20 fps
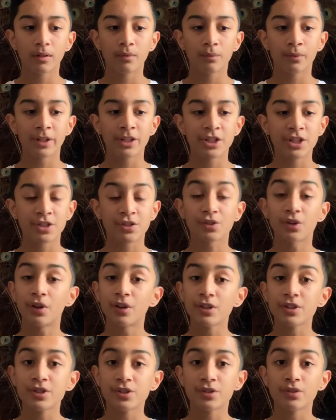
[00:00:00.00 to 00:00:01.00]
which is
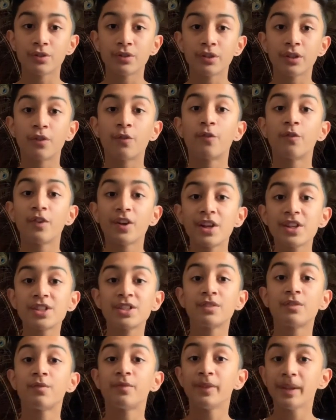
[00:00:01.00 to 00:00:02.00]
also the
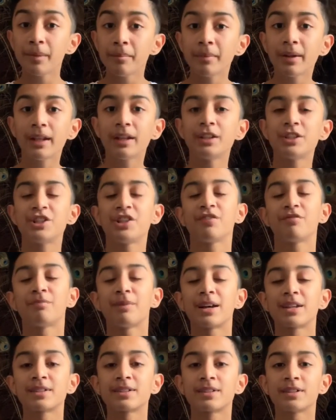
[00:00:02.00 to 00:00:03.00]
first female chief
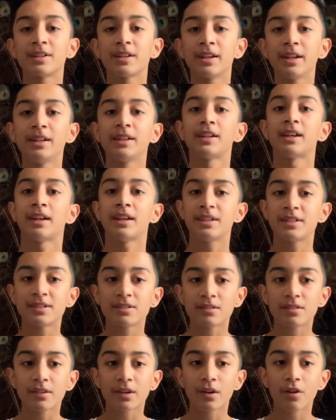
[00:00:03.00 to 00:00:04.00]
master in the
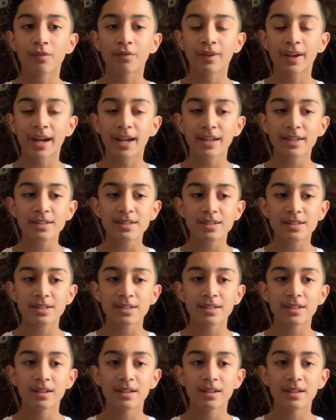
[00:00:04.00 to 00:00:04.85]
history of KAS.